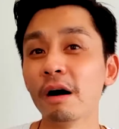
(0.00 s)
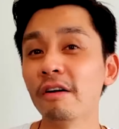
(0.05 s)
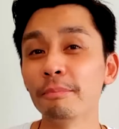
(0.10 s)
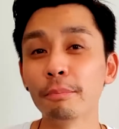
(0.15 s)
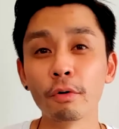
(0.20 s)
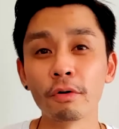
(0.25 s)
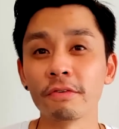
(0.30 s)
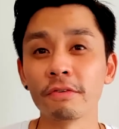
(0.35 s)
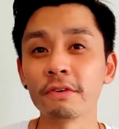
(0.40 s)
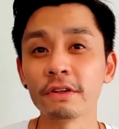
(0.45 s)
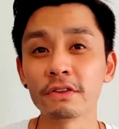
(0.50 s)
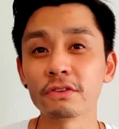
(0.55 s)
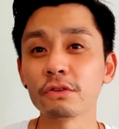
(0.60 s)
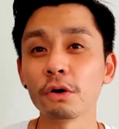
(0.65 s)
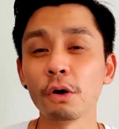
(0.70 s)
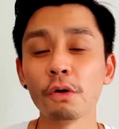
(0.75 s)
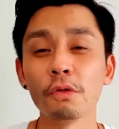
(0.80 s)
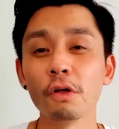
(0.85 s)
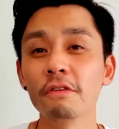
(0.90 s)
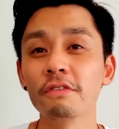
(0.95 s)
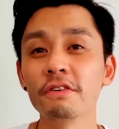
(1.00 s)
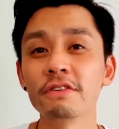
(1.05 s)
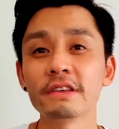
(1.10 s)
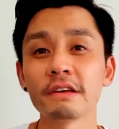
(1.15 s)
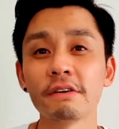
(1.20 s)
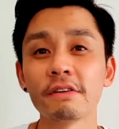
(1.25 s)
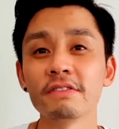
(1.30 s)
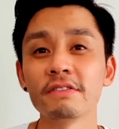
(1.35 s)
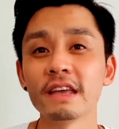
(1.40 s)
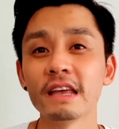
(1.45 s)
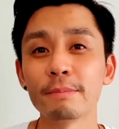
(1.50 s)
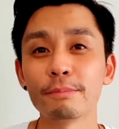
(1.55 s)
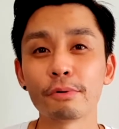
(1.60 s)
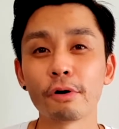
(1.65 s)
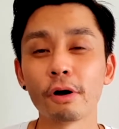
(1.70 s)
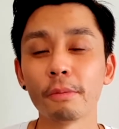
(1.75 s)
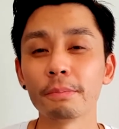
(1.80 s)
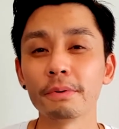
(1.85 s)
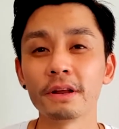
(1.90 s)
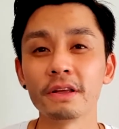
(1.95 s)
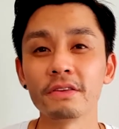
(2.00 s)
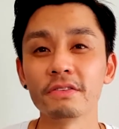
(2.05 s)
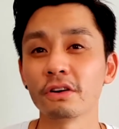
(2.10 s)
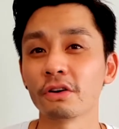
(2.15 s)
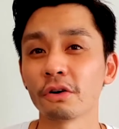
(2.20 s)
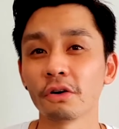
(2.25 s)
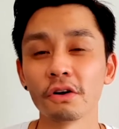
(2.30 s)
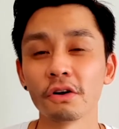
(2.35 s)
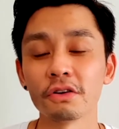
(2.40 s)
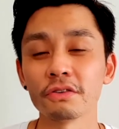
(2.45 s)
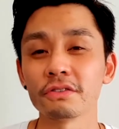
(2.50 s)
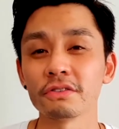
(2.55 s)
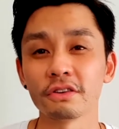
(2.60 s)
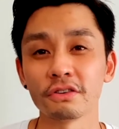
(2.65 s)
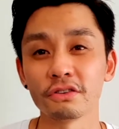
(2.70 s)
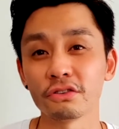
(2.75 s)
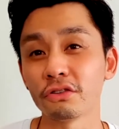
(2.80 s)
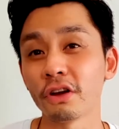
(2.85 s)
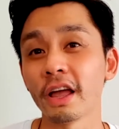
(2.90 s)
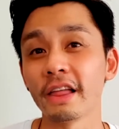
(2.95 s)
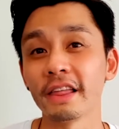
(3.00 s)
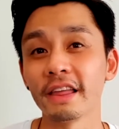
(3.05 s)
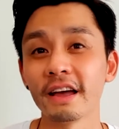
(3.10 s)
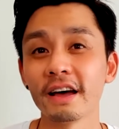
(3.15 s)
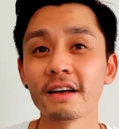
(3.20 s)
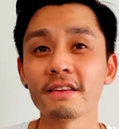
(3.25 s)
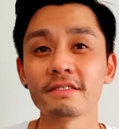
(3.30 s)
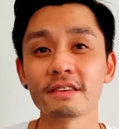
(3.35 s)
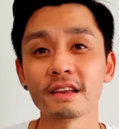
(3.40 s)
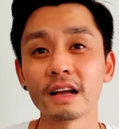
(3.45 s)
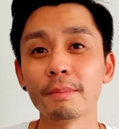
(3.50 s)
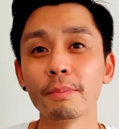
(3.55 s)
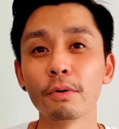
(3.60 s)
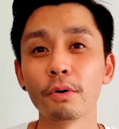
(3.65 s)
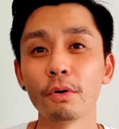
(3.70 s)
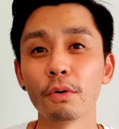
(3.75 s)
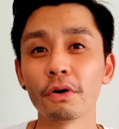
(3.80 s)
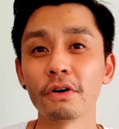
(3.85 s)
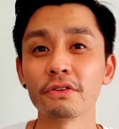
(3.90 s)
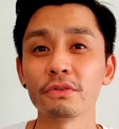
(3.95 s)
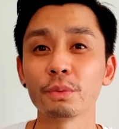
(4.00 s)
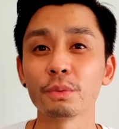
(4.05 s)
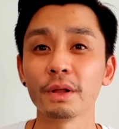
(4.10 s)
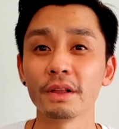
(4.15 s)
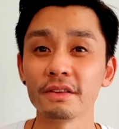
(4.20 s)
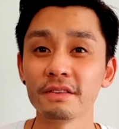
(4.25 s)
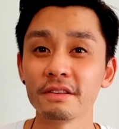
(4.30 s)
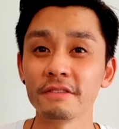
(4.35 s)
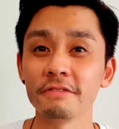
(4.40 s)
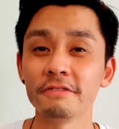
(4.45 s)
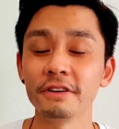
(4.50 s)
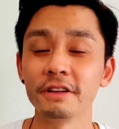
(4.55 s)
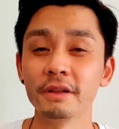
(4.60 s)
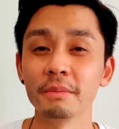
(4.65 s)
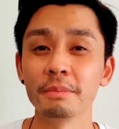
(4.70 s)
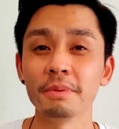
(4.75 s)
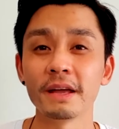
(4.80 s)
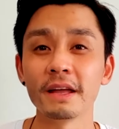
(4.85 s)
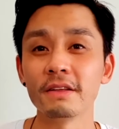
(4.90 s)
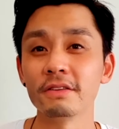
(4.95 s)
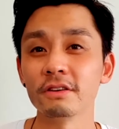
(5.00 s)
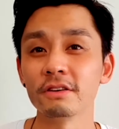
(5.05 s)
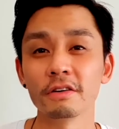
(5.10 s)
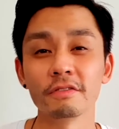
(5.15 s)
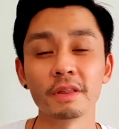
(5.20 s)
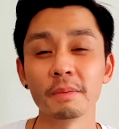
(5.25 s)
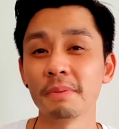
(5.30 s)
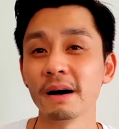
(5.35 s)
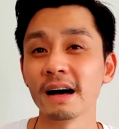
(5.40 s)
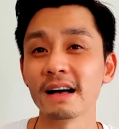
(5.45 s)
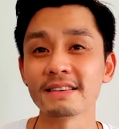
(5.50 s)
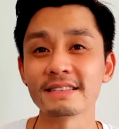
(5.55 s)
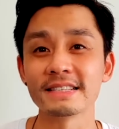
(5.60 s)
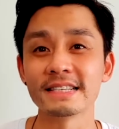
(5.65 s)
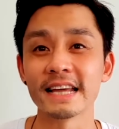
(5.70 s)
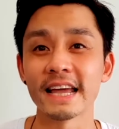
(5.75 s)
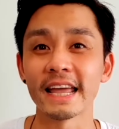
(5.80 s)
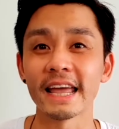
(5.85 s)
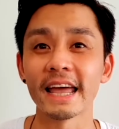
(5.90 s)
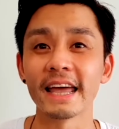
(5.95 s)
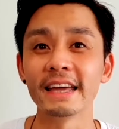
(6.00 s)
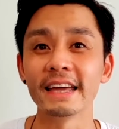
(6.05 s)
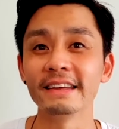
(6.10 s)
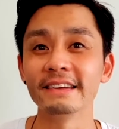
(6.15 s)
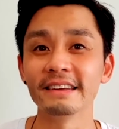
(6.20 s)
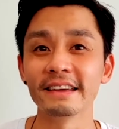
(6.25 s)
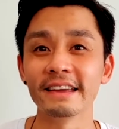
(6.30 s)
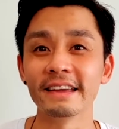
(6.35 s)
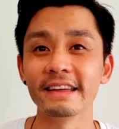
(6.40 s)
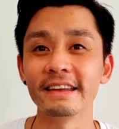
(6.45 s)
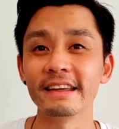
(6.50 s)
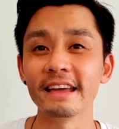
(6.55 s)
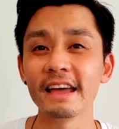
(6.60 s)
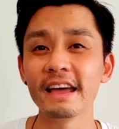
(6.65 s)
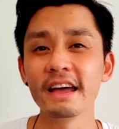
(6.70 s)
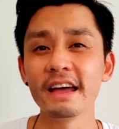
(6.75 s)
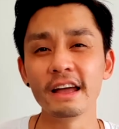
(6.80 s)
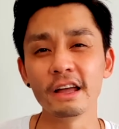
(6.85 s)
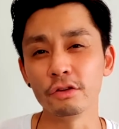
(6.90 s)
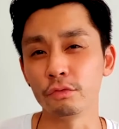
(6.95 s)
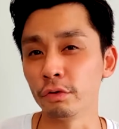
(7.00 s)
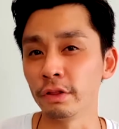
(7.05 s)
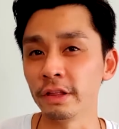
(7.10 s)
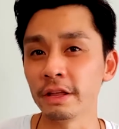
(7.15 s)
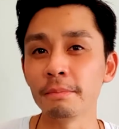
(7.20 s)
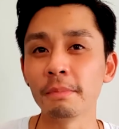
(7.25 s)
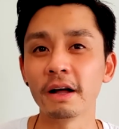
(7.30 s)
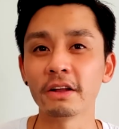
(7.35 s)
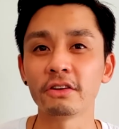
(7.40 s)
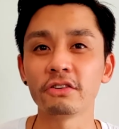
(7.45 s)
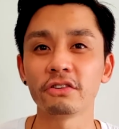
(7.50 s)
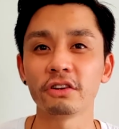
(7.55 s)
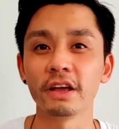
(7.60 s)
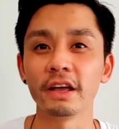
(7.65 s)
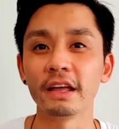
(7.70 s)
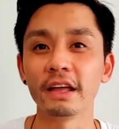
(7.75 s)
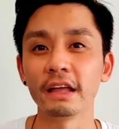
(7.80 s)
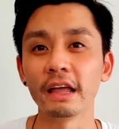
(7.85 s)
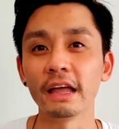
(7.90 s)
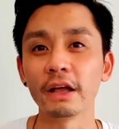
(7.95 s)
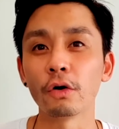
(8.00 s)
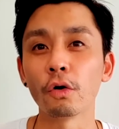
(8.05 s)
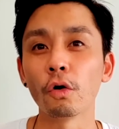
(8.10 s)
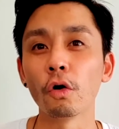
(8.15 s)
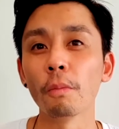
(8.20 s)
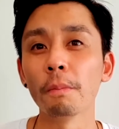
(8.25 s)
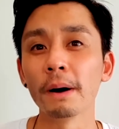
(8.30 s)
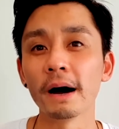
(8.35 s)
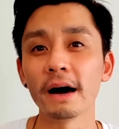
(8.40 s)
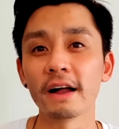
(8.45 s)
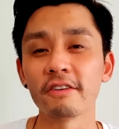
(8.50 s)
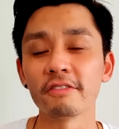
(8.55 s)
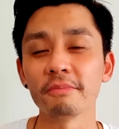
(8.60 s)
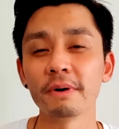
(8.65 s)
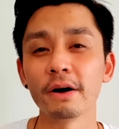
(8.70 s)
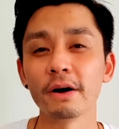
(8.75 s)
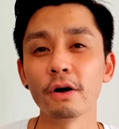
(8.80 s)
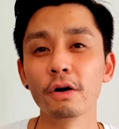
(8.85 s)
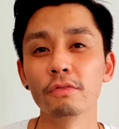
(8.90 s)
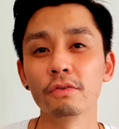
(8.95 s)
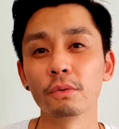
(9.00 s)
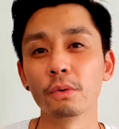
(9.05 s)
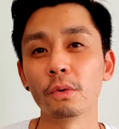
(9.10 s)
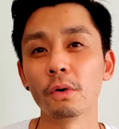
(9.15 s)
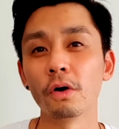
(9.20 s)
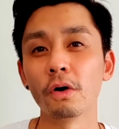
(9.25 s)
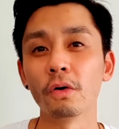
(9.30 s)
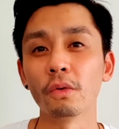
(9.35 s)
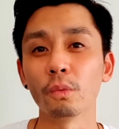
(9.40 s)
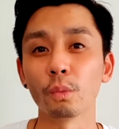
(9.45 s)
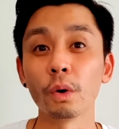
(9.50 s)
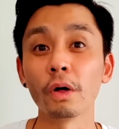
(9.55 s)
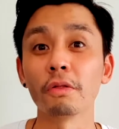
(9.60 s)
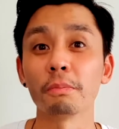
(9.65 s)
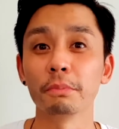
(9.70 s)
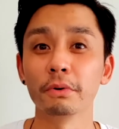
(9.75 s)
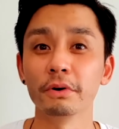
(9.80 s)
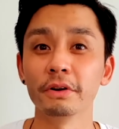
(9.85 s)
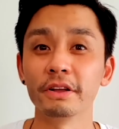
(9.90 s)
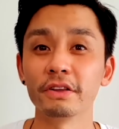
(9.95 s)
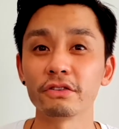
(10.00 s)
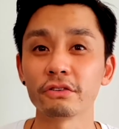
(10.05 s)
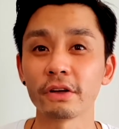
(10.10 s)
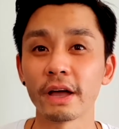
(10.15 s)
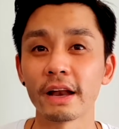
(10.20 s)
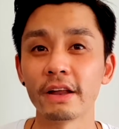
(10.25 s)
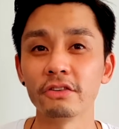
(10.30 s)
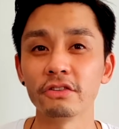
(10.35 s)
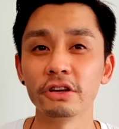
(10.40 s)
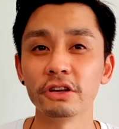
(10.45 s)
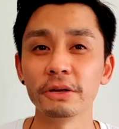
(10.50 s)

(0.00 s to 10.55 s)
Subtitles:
bought and sold over 17 properties across Australia, Singapore, as well as the Philippines over the past decade, and it's really much a core part of my overall wealth building strategy.